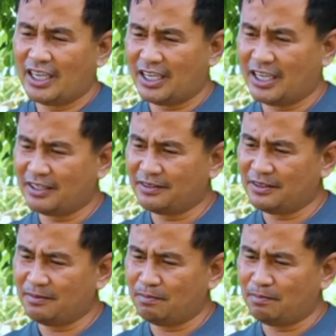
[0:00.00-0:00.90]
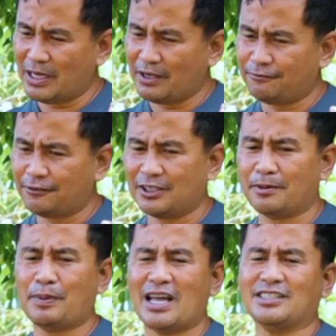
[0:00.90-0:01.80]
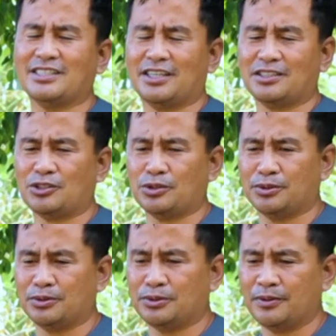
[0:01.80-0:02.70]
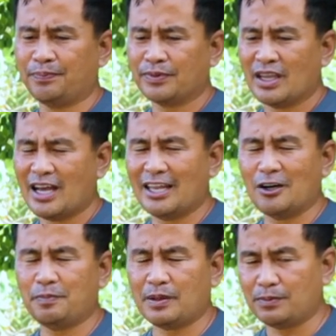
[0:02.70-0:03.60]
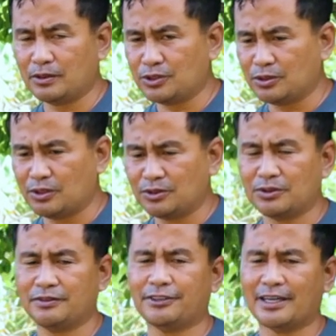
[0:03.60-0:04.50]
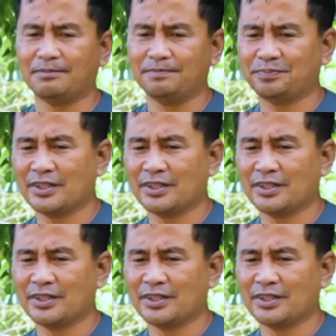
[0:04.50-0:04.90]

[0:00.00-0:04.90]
And my further plans is to allow people to go to the farm.